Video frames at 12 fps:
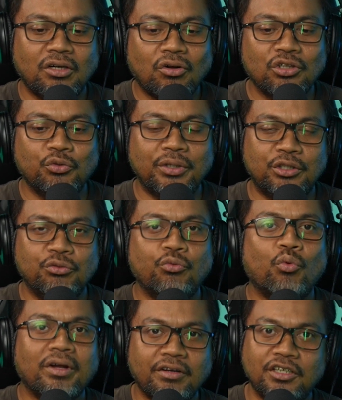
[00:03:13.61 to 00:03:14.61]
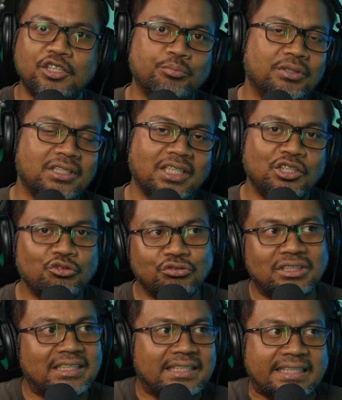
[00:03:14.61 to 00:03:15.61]
all the way to 100%
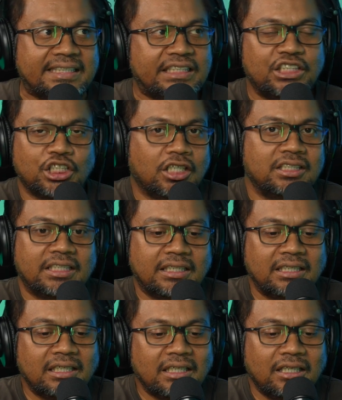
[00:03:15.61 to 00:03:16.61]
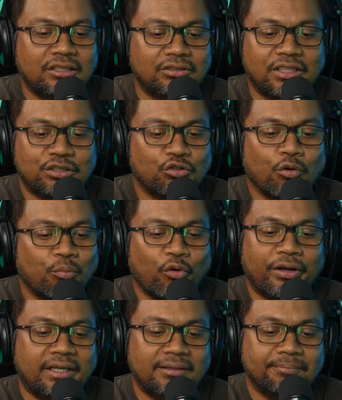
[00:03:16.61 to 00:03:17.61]
using DC charging. So there's no point.